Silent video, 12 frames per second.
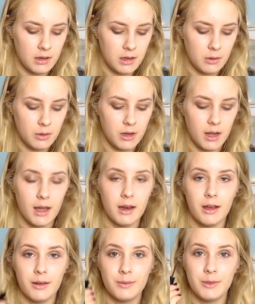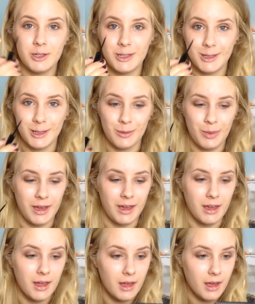liquid liner, which is going to
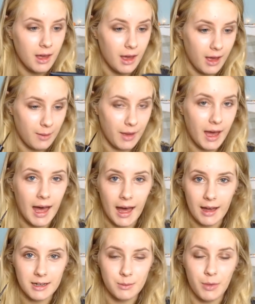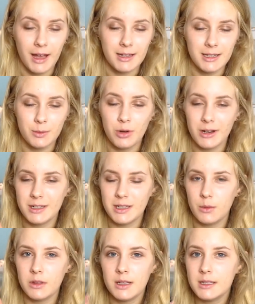be hard, but I did practice
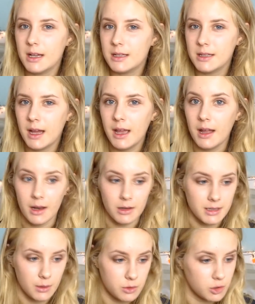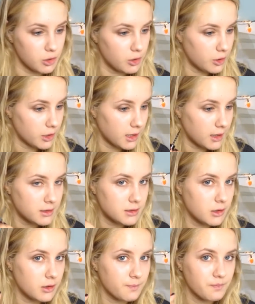it with this last night and it seemed to go okay,
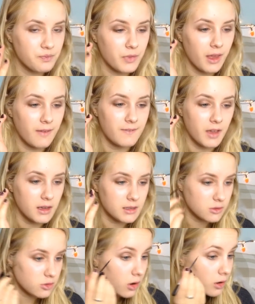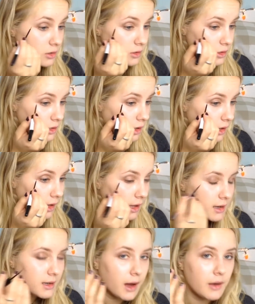so fingers crossed.
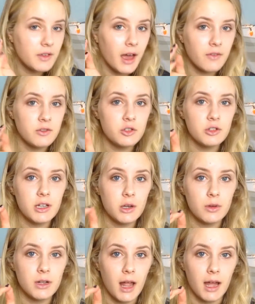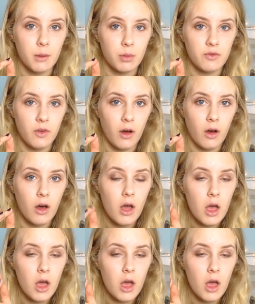Now if you haven't done liquid liner before,